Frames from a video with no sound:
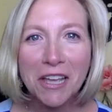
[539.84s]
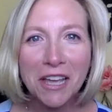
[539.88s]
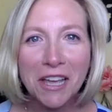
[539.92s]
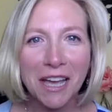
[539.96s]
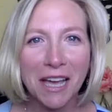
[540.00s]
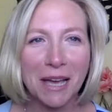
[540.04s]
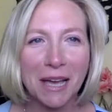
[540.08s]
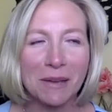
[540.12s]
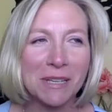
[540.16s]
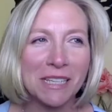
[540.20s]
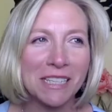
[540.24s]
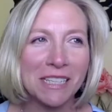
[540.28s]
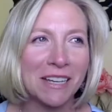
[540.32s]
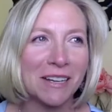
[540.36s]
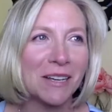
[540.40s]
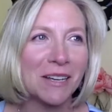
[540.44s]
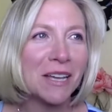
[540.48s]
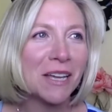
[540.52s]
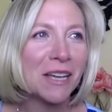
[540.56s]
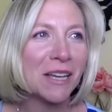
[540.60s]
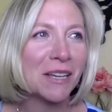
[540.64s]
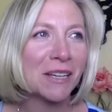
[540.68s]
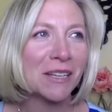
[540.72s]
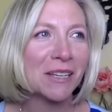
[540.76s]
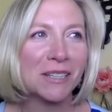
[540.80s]
I mean,
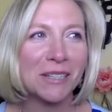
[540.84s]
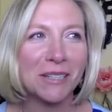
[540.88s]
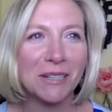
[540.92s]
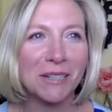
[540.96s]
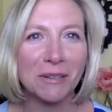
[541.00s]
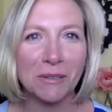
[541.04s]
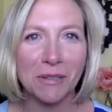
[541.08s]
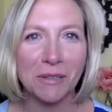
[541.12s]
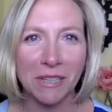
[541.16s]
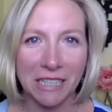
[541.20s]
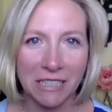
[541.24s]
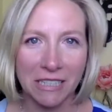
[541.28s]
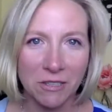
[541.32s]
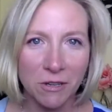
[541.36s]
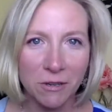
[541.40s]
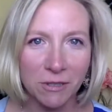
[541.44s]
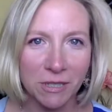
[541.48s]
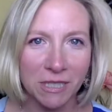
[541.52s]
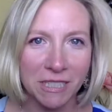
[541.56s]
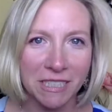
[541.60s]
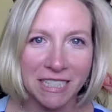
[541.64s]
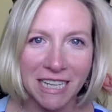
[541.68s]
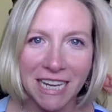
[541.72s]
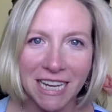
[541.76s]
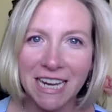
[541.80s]
like no
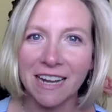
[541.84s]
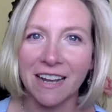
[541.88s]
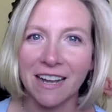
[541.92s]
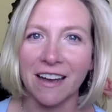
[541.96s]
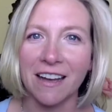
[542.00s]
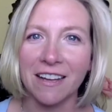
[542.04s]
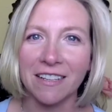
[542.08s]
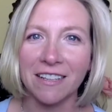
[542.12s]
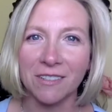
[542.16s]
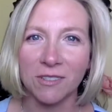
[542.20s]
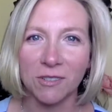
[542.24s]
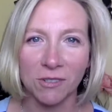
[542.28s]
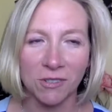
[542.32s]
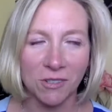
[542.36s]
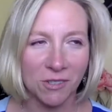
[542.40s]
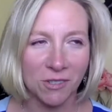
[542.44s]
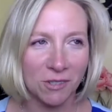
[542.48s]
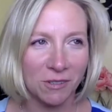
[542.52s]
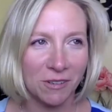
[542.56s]
Sting concerts or